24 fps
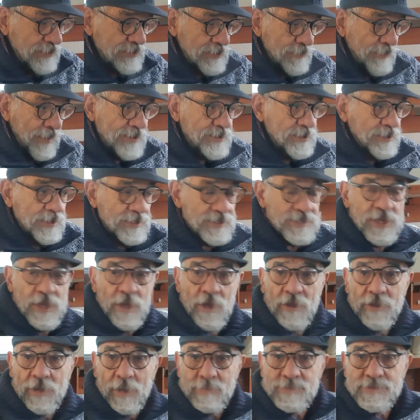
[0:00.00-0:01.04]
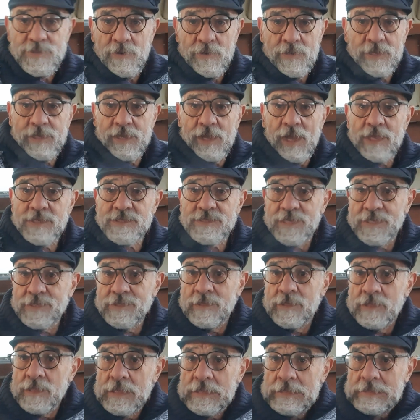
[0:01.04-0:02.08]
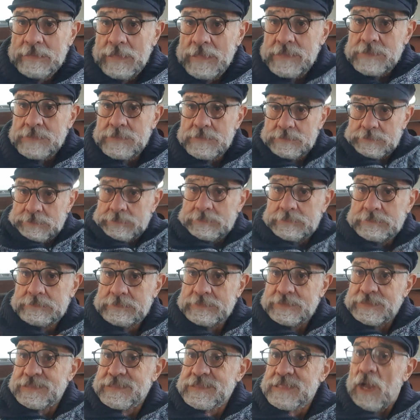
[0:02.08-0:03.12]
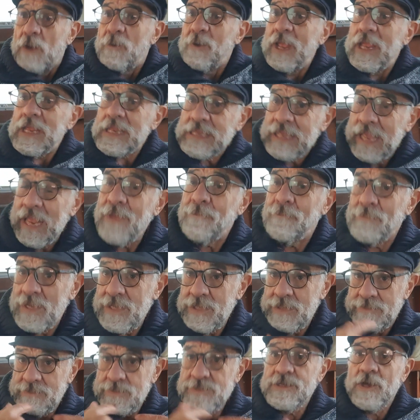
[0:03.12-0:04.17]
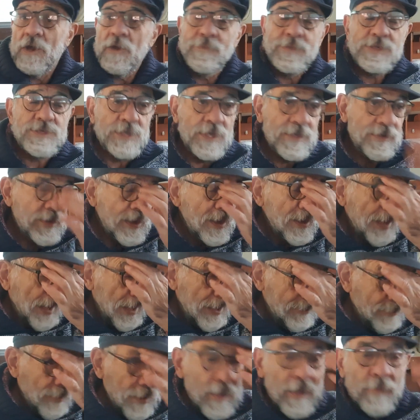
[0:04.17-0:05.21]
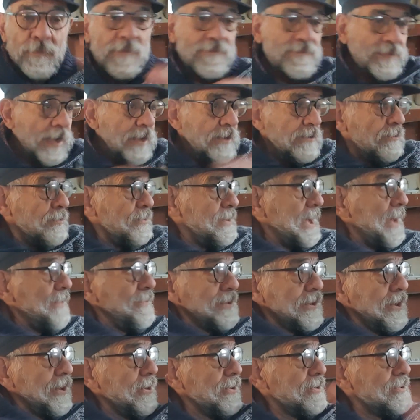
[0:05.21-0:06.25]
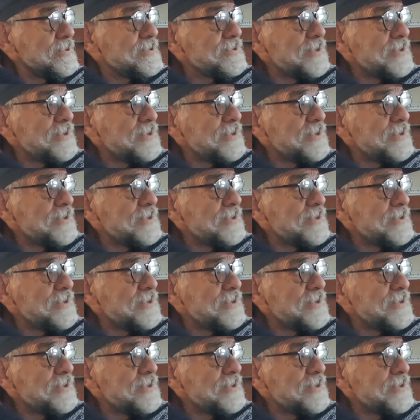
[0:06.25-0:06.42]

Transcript: measure this curtain up so I can cut it and sew it. Yeah, me, sewing machine. Anyway, we've taken all the other curtains